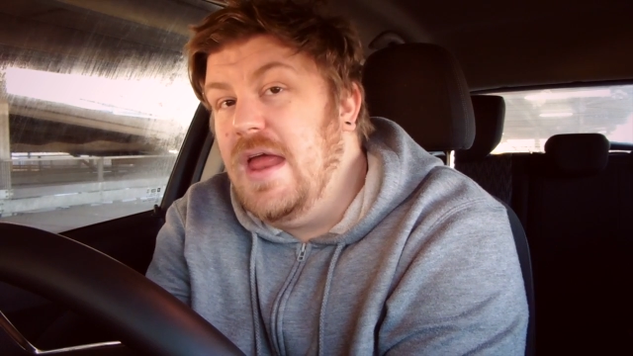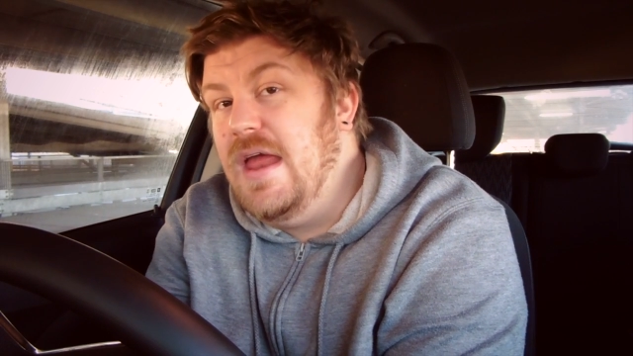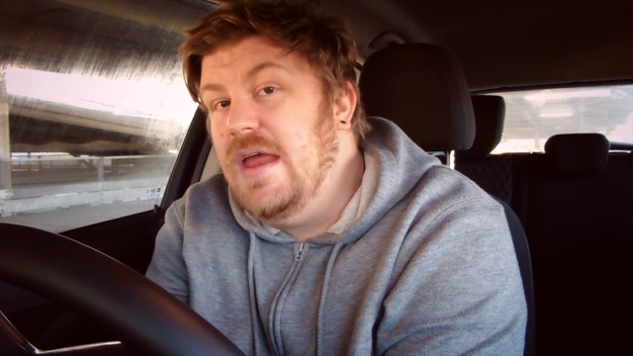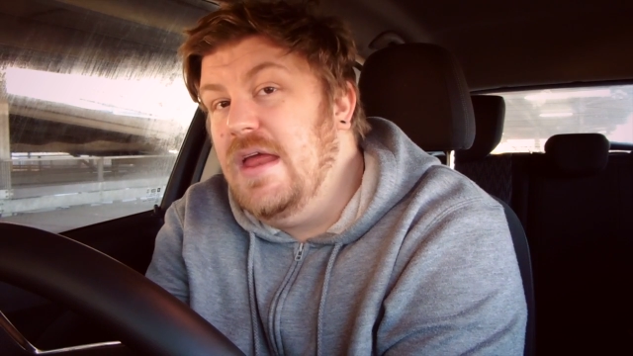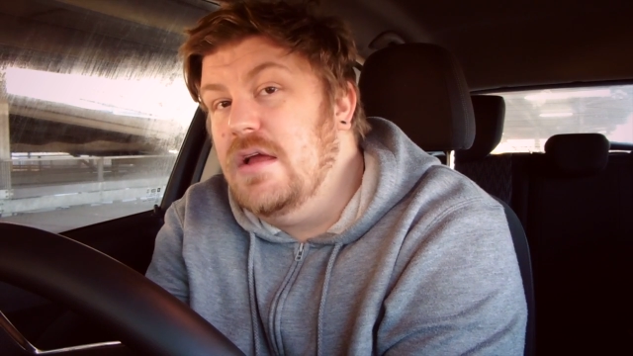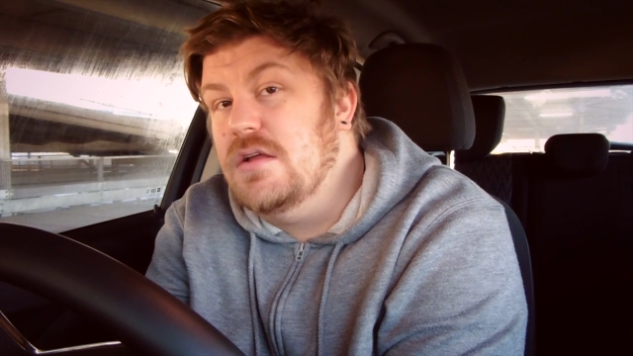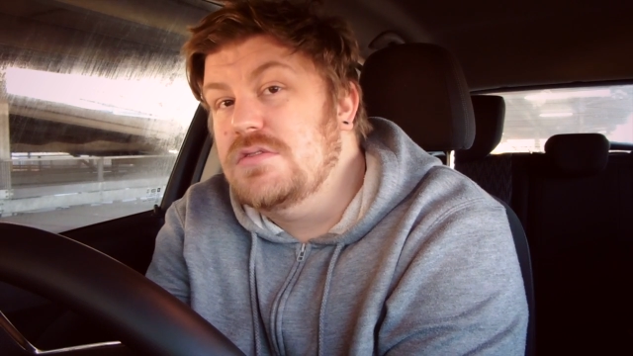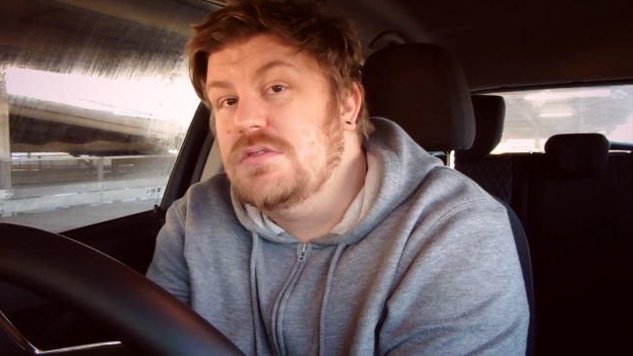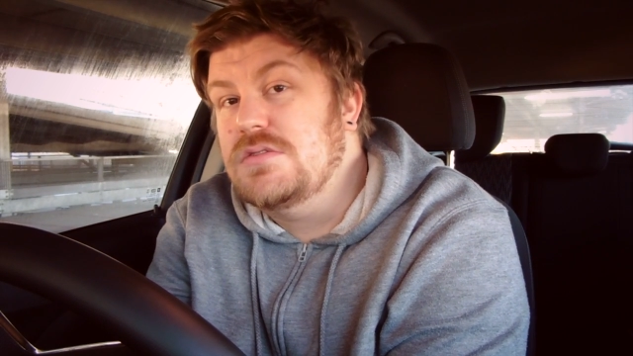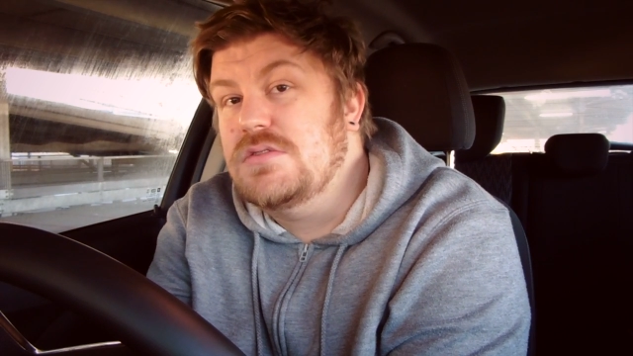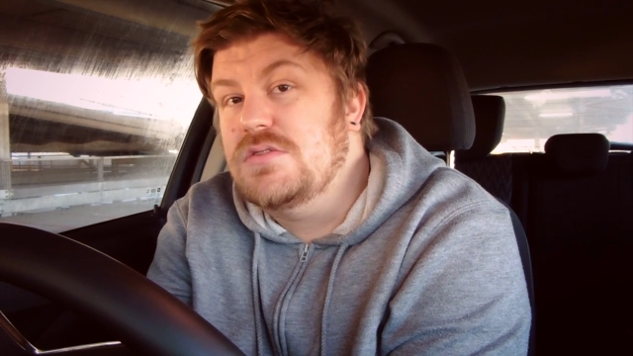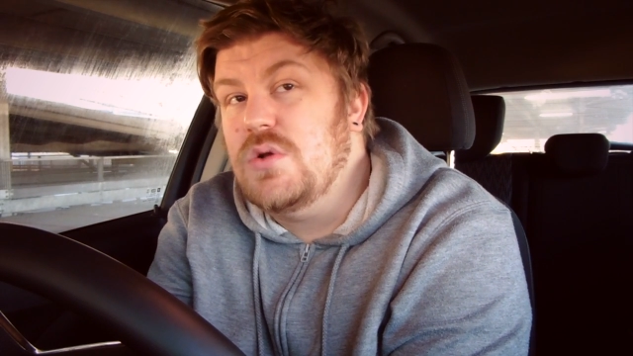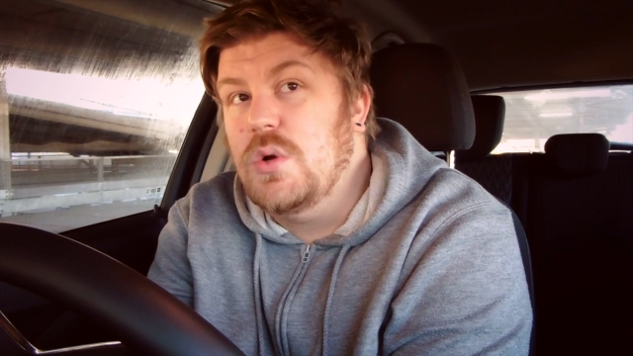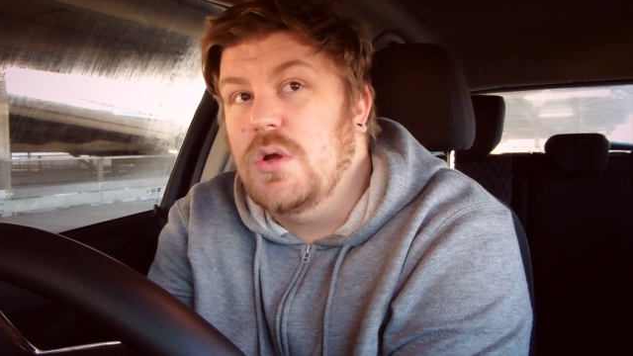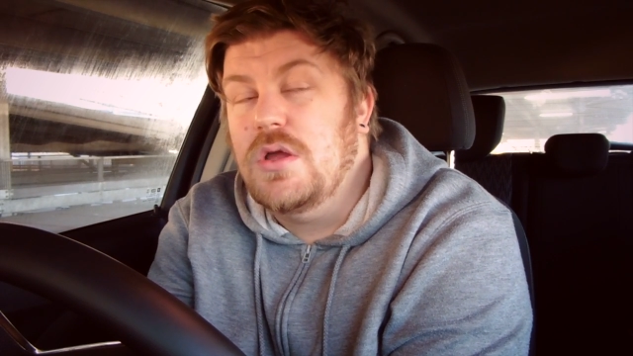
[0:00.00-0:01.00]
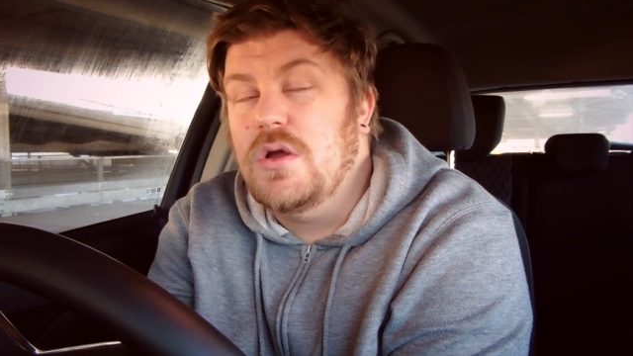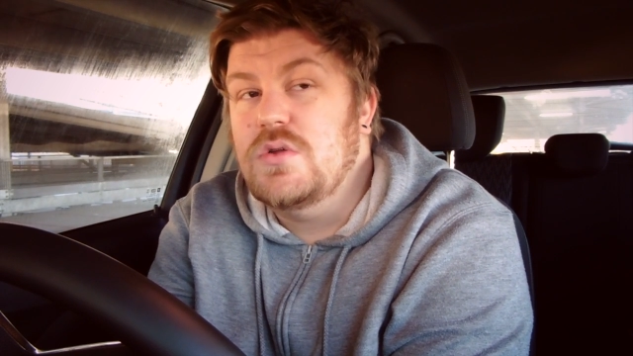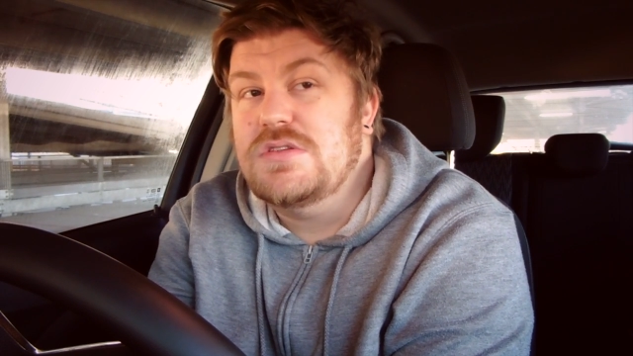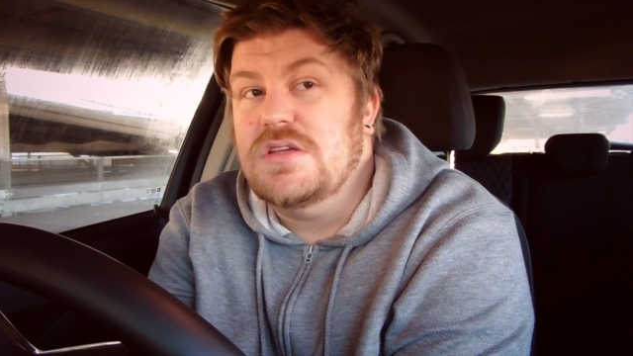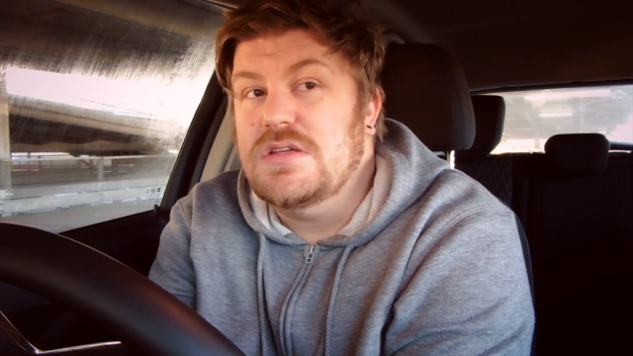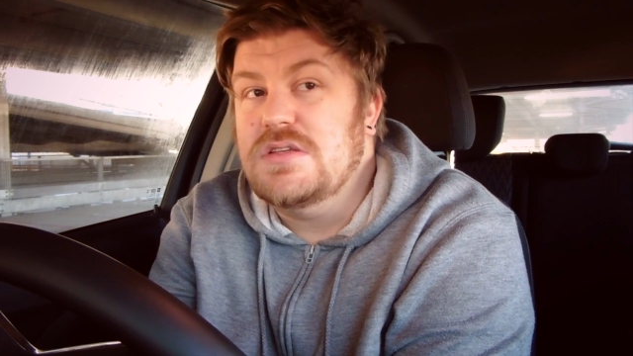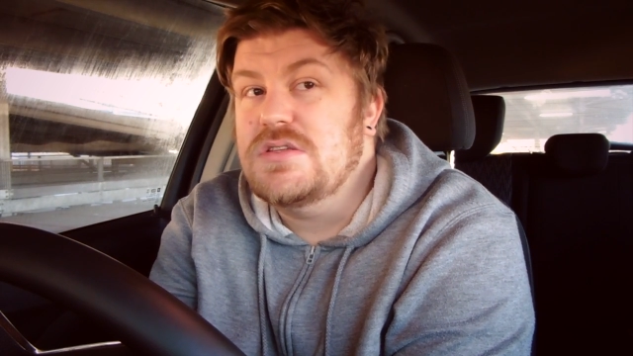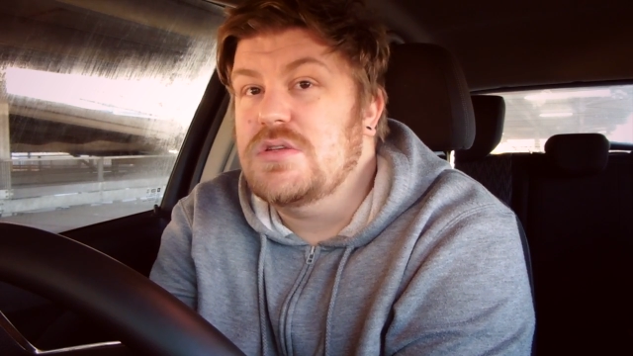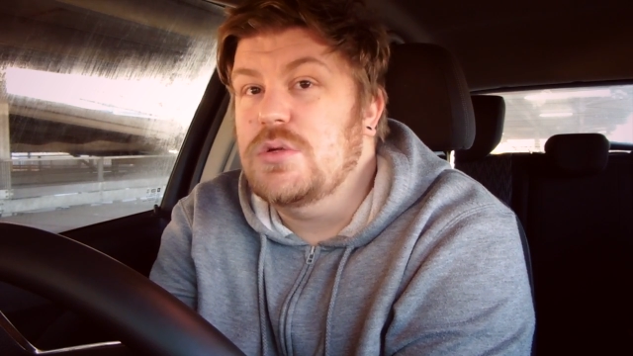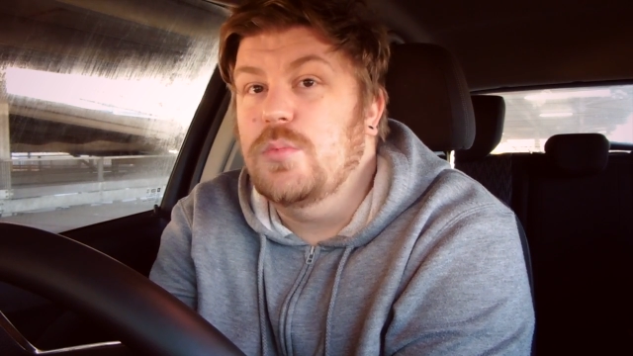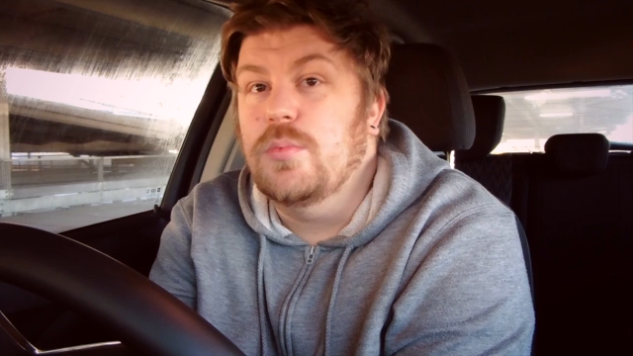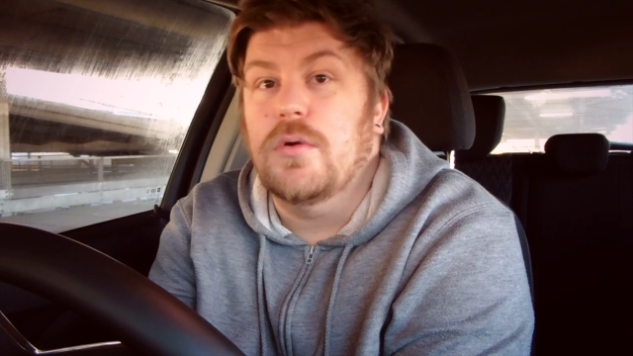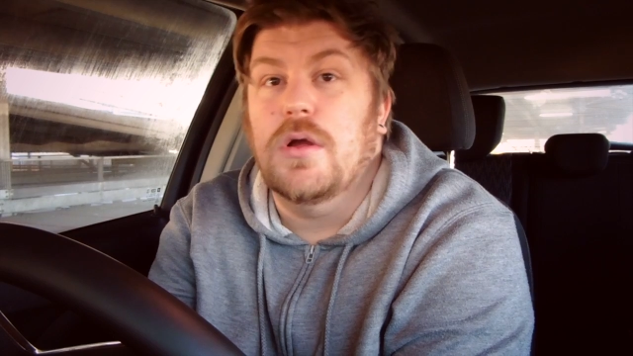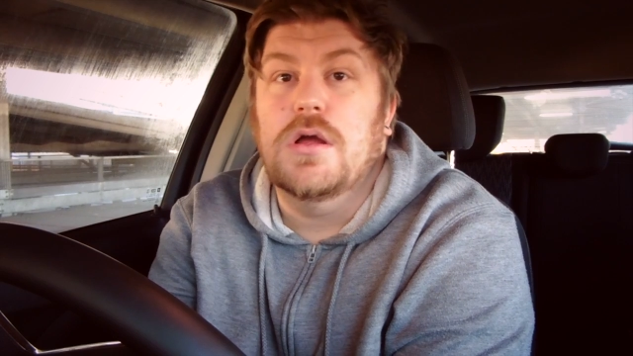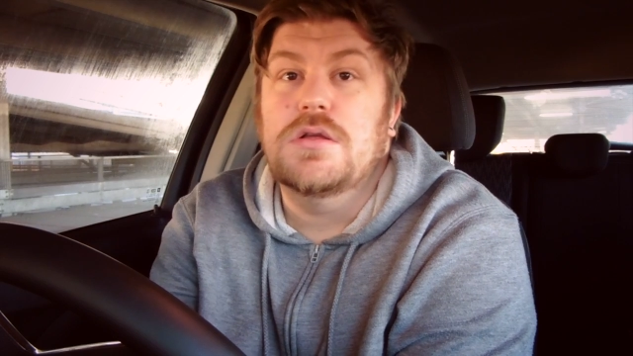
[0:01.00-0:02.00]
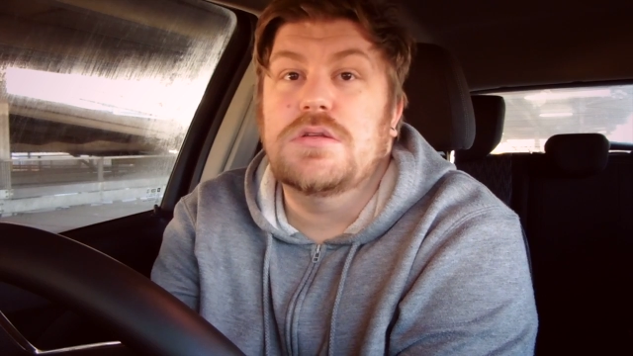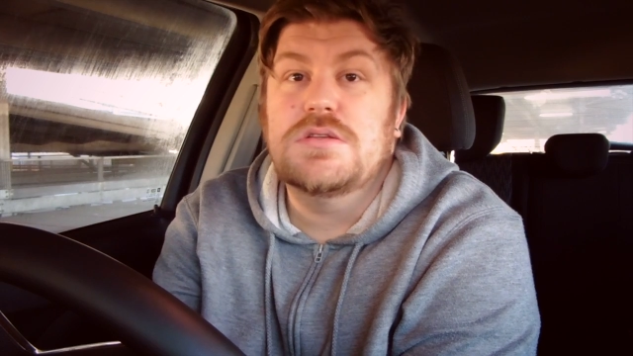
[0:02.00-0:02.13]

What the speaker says: a Toyota Supra.